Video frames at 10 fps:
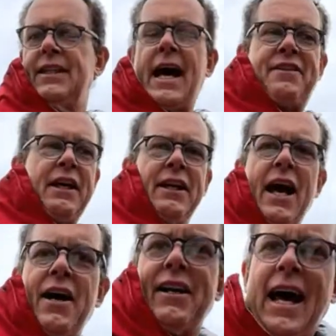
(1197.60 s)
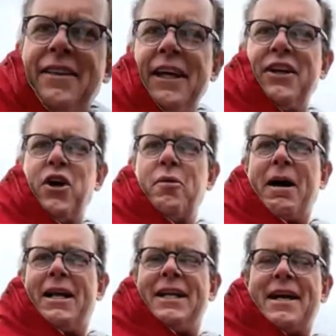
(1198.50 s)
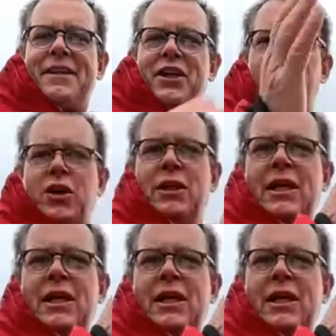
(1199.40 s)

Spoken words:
Nothing. No, nothing at all, buddy. Nothing at all.